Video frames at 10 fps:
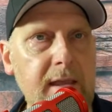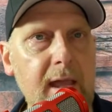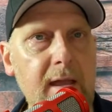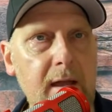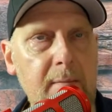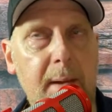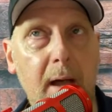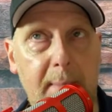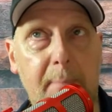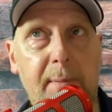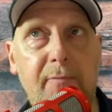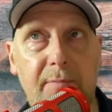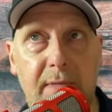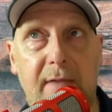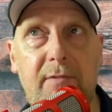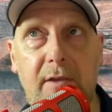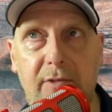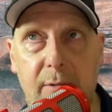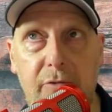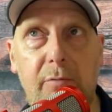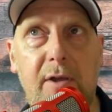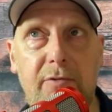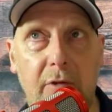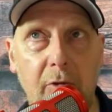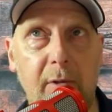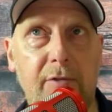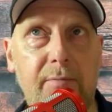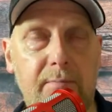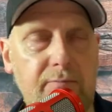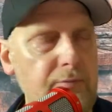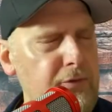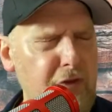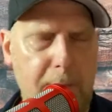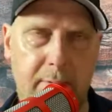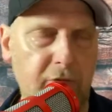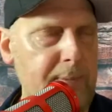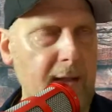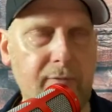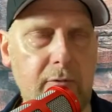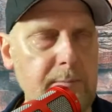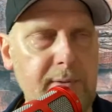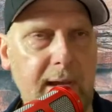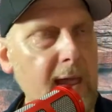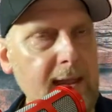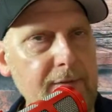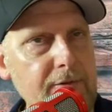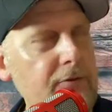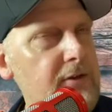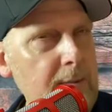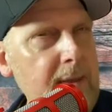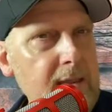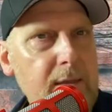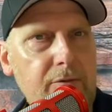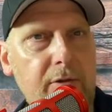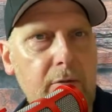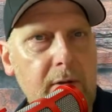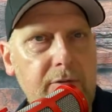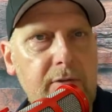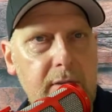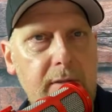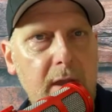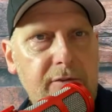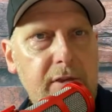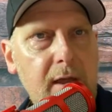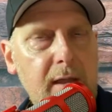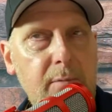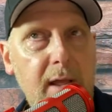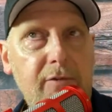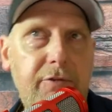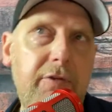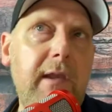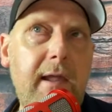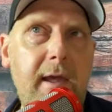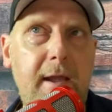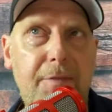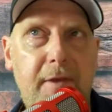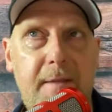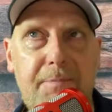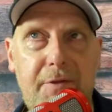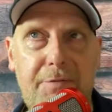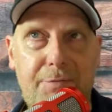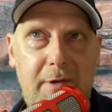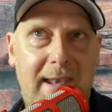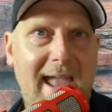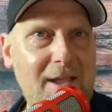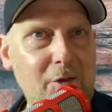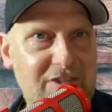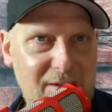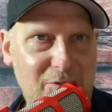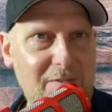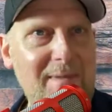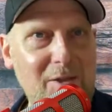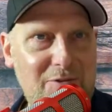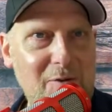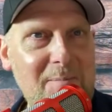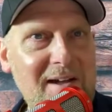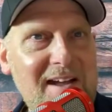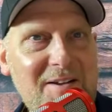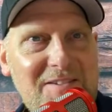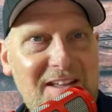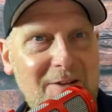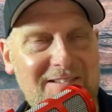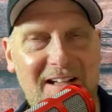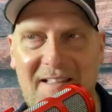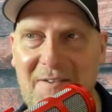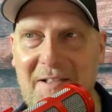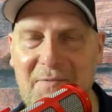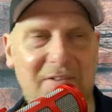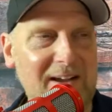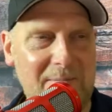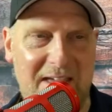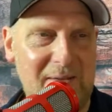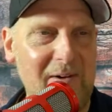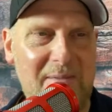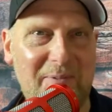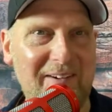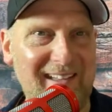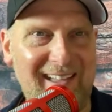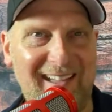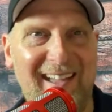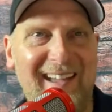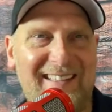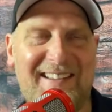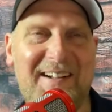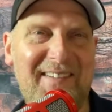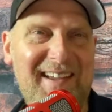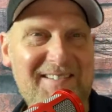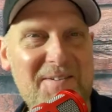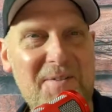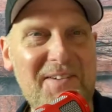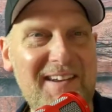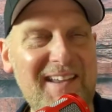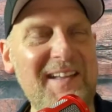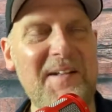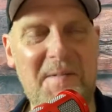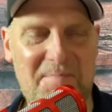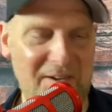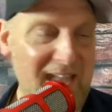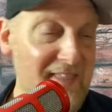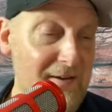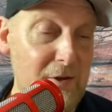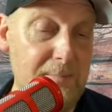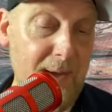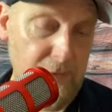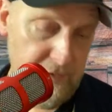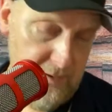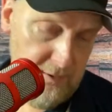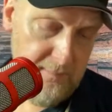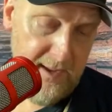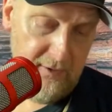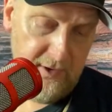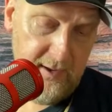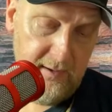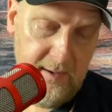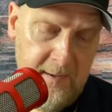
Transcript: Yeah. I remember him from the evenings. He was always super respectful and polite, and just, you know what I mean. He was always a nice guy. When I used to do the later shifts at Metro on my own, you know, I was like, fuck, I'm the only white boy here. Do you know what I mean? It's quite funny. But yeah, they're a good bunch. You know.